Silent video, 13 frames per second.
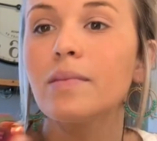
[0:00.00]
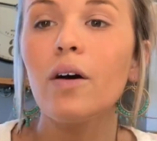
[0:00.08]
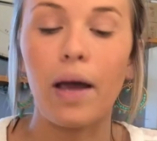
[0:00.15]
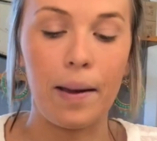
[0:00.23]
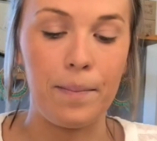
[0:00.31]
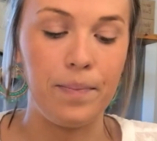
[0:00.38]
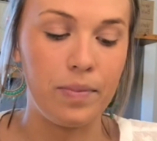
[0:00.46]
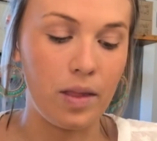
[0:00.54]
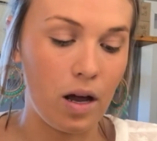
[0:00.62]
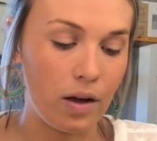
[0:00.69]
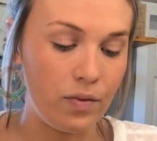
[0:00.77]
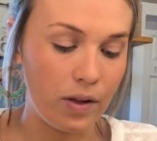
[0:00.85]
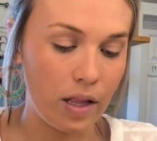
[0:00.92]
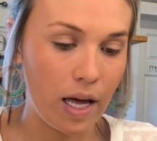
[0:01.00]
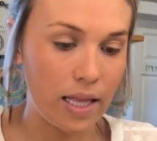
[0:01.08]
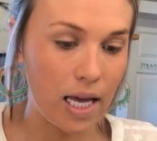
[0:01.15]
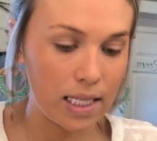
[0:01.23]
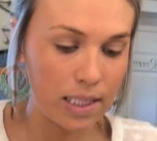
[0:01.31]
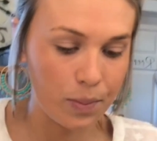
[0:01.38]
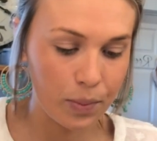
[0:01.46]
Okay, now I feel like
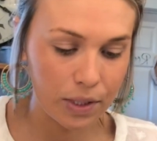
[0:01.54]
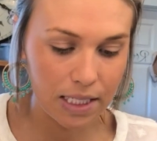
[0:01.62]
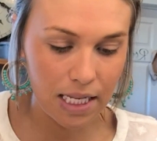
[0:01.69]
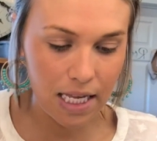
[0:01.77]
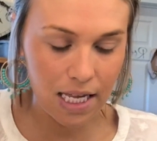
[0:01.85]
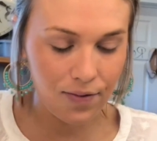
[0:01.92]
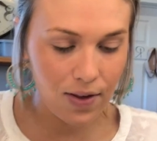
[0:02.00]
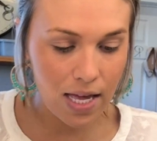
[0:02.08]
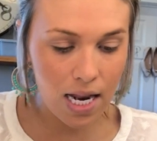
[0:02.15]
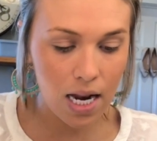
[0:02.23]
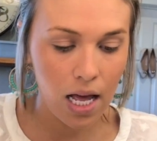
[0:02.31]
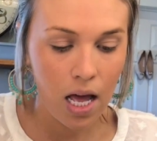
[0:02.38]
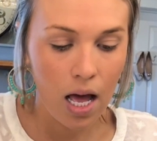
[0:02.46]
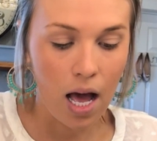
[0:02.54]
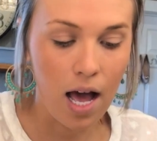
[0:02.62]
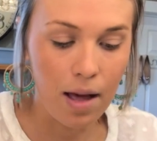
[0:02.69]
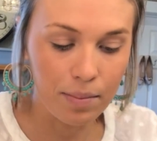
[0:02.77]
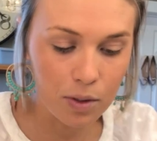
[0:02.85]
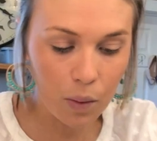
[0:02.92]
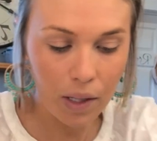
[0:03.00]
that's pretty
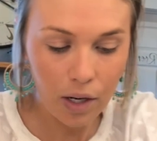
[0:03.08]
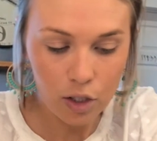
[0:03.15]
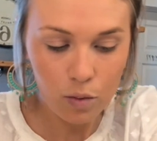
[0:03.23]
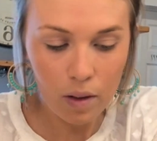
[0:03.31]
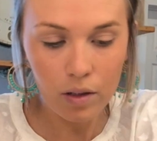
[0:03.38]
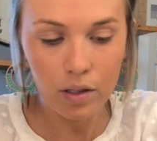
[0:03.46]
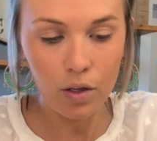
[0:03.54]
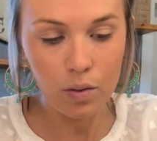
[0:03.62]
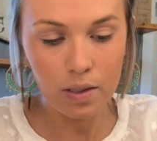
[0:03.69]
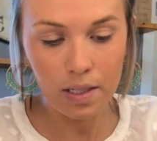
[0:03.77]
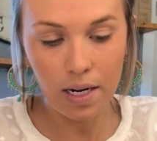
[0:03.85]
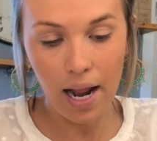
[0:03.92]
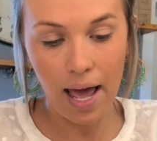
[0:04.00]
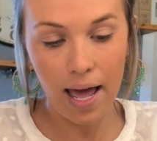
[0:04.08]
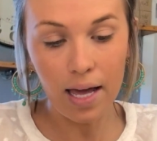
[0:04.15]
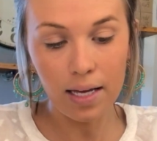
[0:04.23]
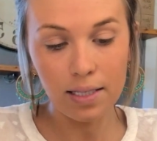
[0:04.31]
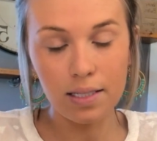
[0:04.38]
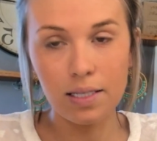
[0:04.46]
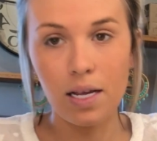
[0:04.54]
even. So here's what I'll use
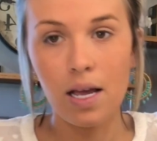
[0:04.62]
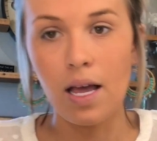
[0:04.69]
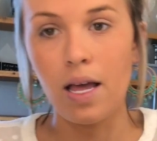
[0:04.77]
next.